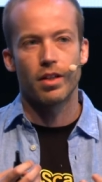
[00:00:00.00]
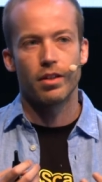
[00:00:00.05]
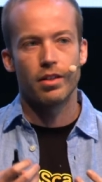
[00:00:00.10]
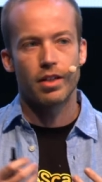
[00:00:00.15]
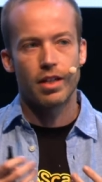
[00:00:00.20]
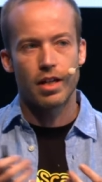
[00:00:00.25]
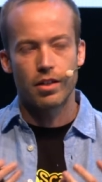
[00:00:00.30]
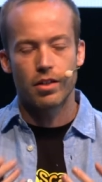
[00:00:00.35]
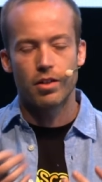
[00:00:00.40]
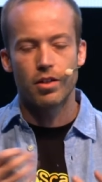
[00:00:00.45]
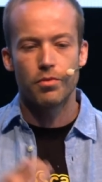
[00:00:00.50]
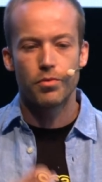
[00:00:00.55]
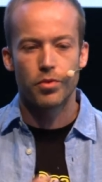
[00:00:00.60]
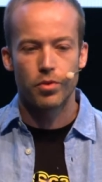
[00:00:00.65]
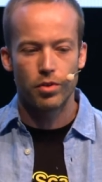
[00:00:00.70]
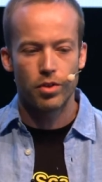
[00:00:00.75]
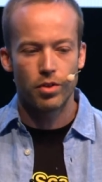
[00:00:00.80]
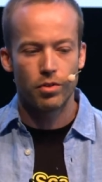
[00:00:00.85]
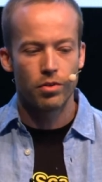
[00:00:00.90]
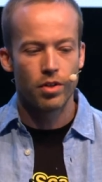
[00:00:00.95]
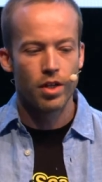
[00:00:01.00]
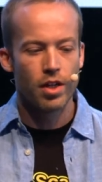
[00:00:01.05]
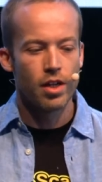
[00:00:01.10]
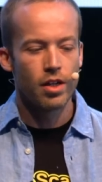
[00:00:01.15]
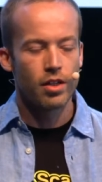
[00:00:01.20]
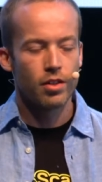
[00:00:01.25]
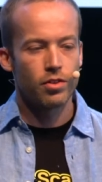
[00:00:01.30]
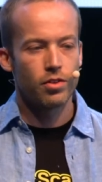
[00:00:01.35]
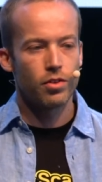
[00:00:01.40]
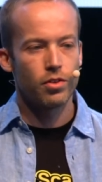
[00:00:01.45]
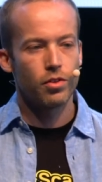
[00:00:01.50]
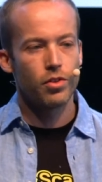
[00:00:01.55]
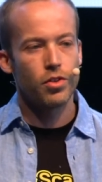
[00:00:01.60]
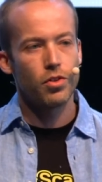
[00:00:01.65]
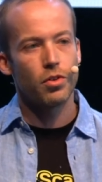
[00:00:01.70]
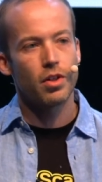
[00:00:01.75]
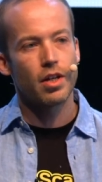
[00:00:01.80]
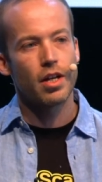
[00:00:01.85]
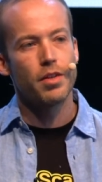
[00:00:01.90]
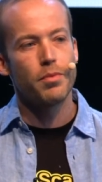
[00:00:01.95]
can come to you. So
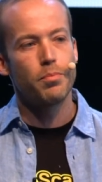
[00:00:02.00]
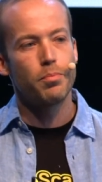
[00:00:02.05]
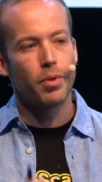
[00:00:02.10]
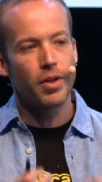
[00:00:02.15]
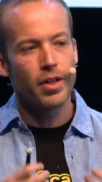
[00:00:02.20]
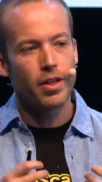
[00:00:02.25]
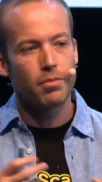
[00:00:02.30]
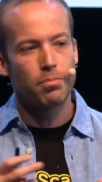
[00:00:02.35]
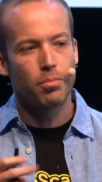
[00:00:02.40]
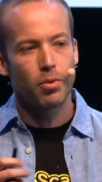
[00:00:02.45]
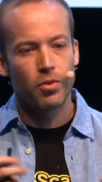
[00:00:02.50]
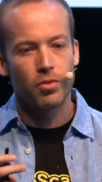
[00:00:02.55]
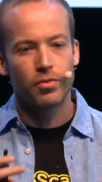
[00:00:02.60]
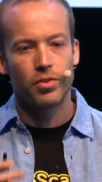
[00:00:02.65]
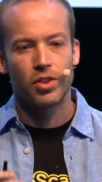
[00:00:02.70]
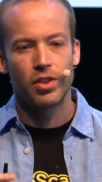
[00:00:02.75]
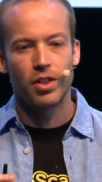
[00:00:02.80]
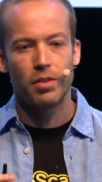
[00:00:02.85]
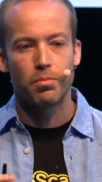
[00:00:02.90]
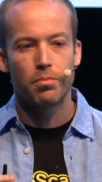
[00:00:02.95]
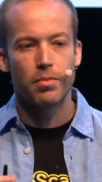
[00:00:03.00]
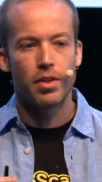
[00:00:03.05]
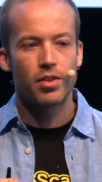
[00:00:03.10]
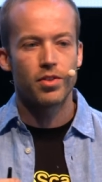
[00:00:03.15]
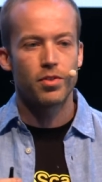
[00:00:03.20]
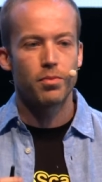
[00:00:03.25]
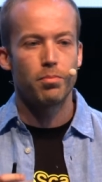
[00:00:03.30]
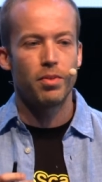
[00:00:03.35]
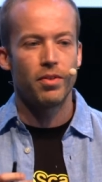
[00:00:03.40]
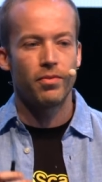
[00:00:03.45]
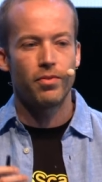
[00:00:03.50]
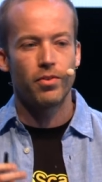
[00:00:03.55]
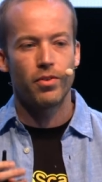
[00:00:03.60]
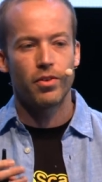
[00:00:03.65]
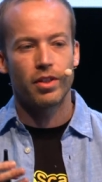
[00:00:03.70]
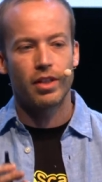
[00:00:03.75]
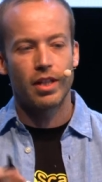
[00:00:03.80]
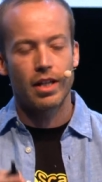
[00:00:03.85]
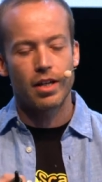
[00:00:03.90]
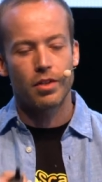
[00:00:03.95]
you can pre-approve shipments
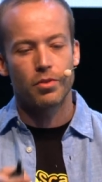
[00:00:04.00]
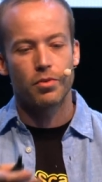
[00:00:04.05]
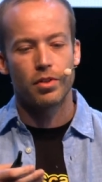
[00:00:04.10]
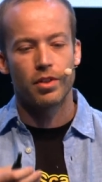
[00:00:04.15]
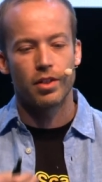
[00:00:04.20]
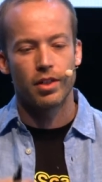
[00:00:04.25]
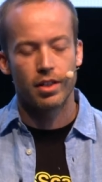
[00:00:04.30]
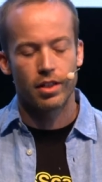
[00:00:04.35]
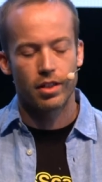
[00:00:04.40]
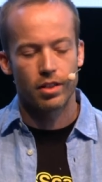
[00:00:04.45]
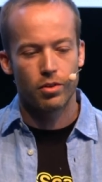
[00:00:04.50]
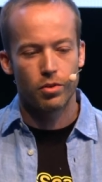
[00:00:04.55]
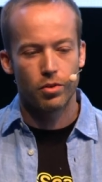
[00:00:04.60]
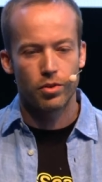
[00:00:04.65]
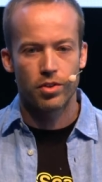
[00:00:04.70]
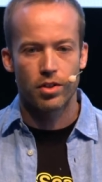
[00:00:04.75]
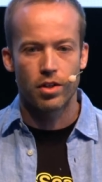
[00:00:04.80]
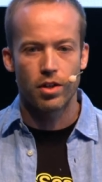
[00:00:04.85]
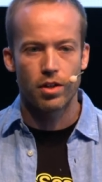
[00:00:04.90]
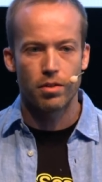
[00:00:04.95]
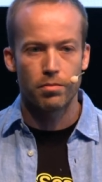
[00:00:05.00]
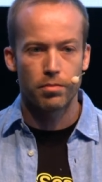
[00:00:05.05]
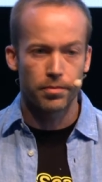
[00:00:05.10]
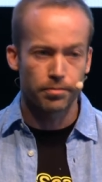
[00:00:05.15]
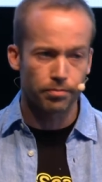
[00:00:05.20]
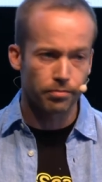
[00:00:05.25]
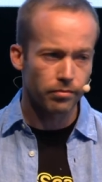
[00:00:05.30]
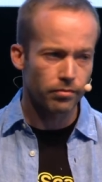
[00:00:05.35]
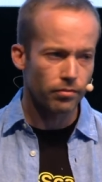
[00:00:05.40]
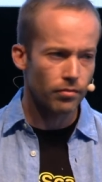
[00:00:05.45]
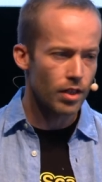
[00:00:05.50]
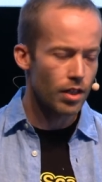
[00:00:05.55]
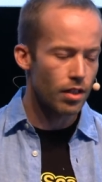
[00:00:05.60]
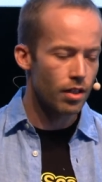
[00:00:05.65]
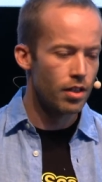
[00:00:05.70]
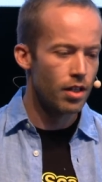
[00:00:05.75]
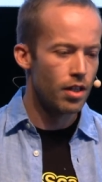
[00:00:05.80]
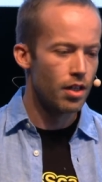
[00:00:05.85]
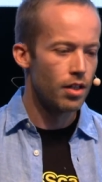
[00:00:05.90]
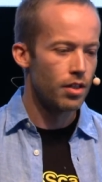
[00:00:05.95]
before the actual goods come.
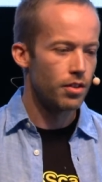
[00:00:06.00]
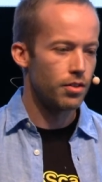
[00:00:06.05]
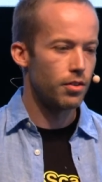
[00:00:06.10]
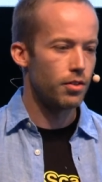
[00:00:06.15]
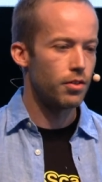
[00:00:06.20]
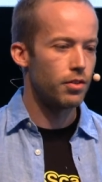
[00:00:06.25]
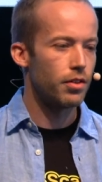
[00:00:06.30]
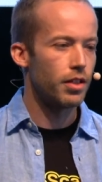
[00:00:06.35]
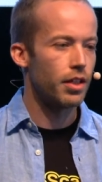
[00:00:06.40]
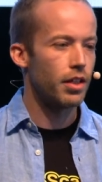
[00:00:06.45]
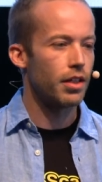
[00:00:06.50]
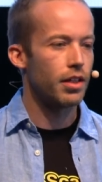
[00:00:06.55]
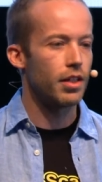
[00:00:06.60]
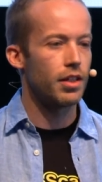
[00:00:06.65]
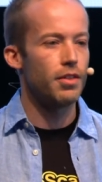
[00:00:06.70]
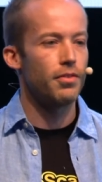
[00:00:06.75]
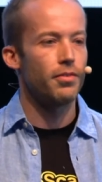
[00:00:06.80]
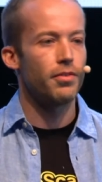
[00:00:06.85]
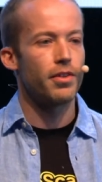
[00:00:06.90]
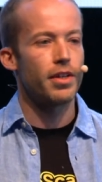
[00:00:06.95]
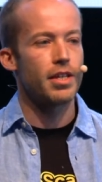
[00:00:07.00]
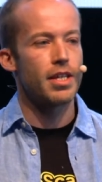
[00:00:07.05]
So if I